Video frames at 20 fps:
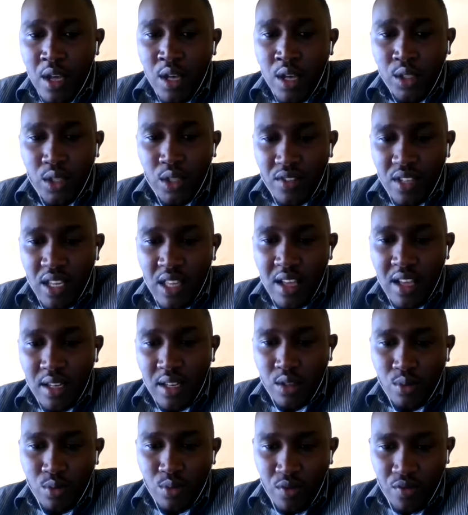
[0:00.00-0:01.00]
So I've said
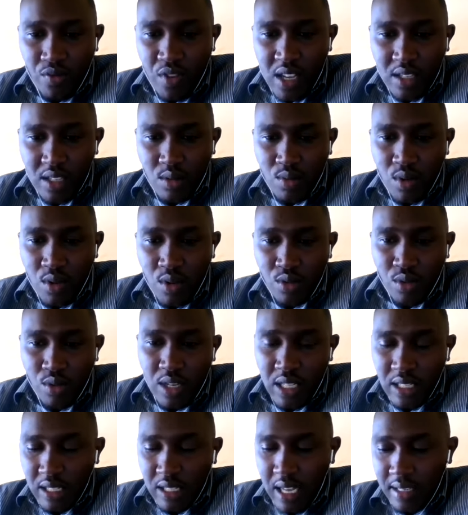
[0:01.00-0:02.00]
that first we want to
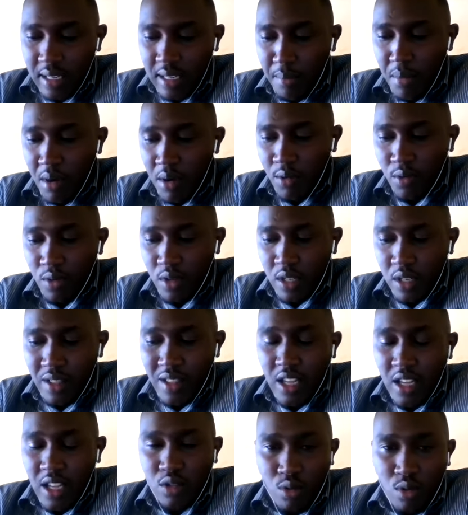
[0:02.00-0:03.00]
discuss about
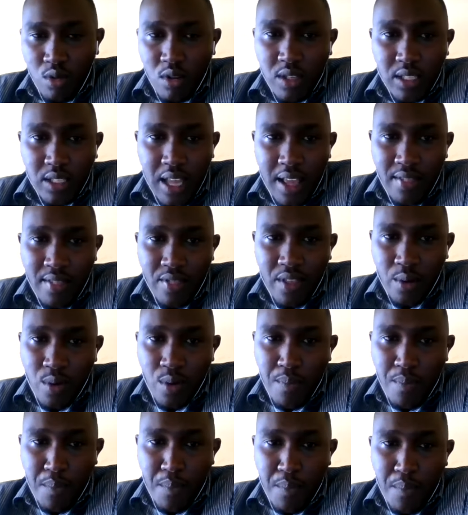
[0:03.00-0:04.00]
the tools and the
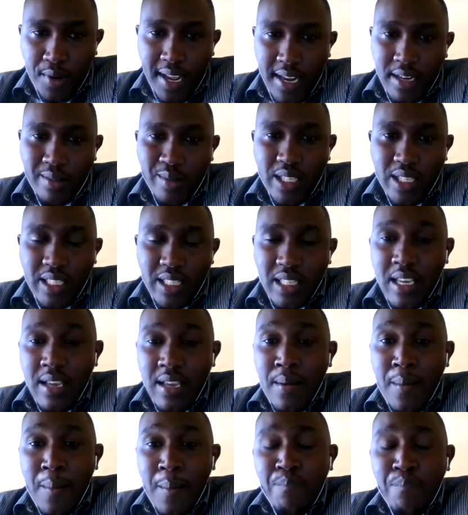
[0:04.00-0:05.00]
weapon and we
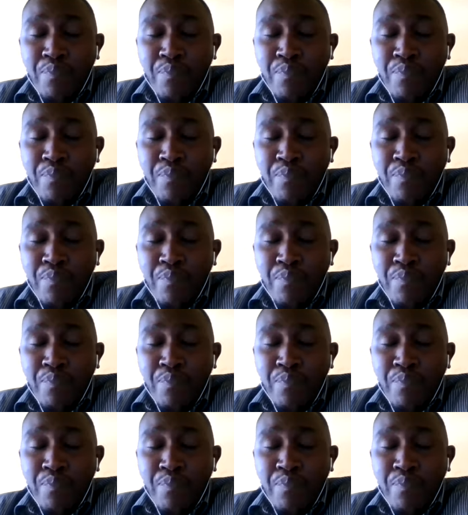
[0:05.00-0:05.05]
see